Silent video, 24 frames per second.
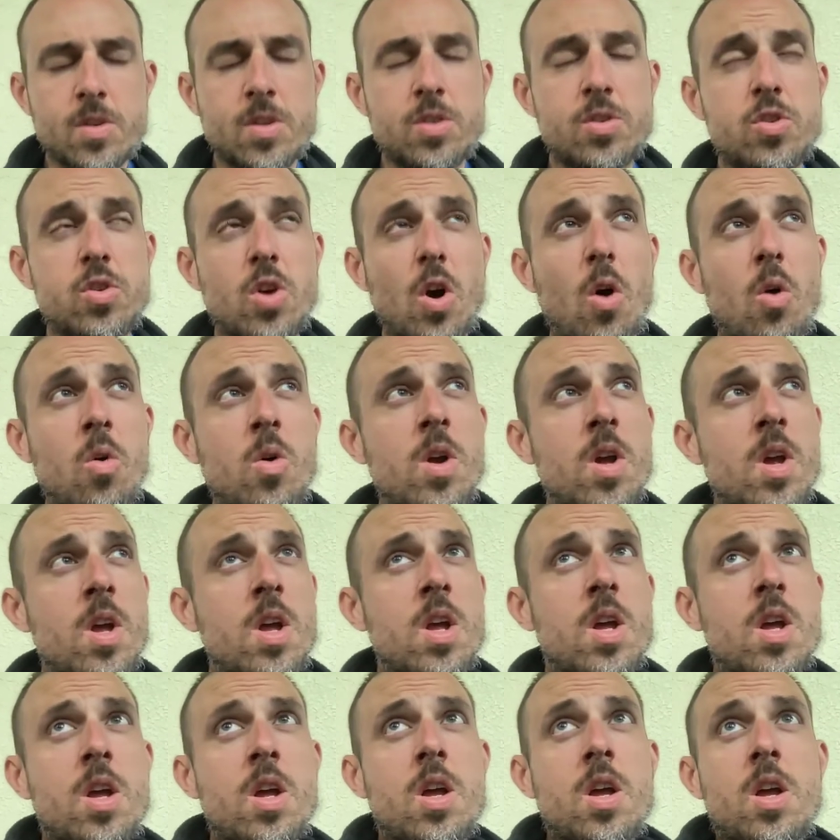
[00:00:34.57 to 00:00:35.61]
So,
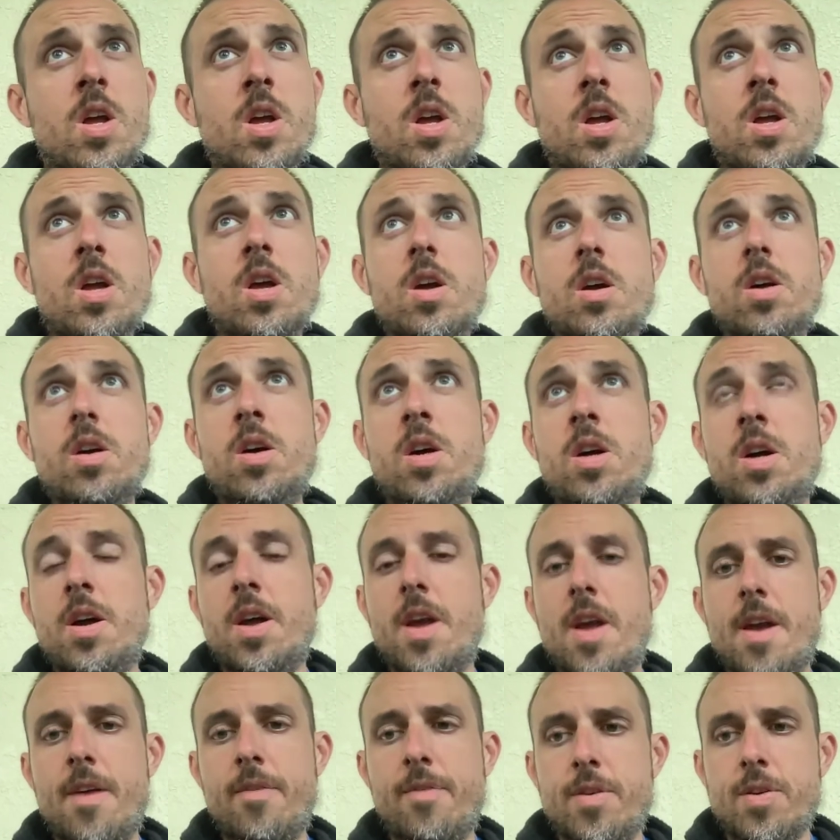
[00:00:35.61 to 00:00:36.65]

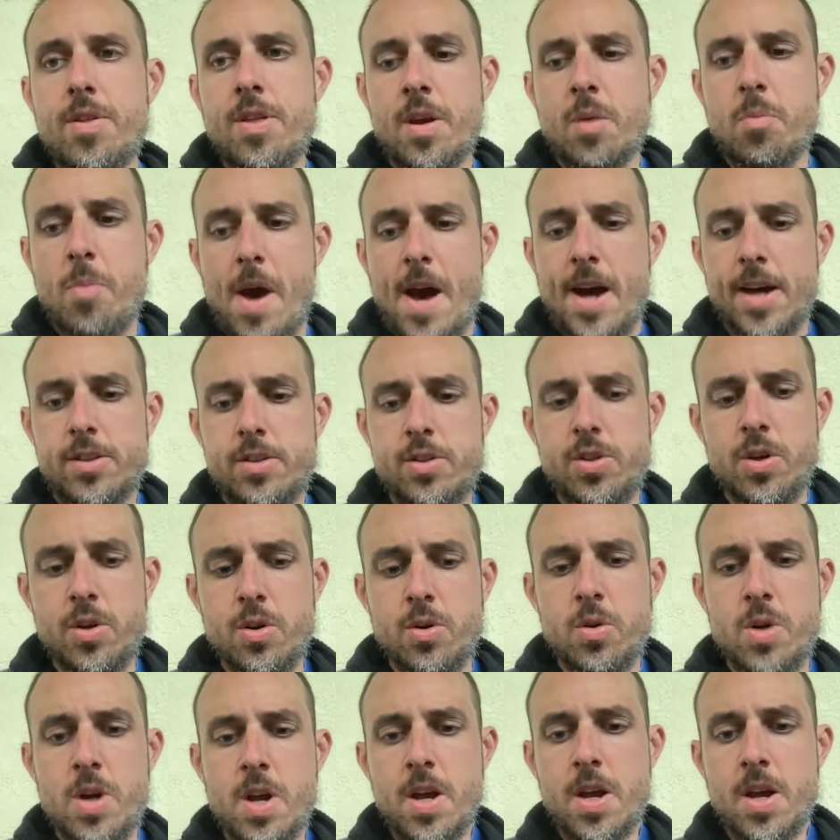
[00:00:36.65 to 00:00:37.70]
if you think back
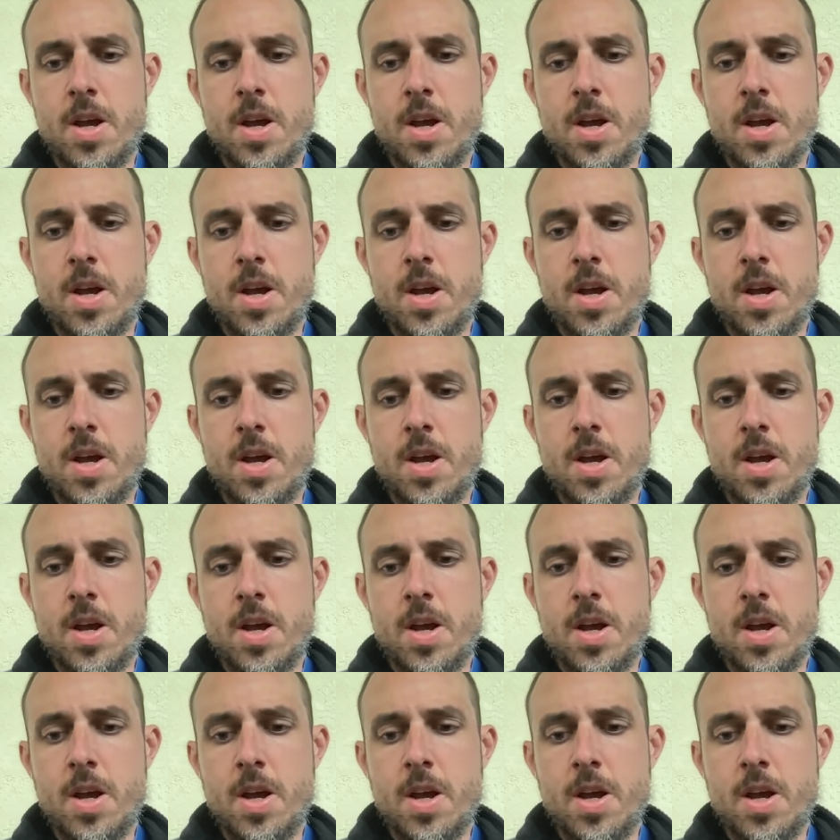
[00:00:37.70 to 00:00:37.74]
to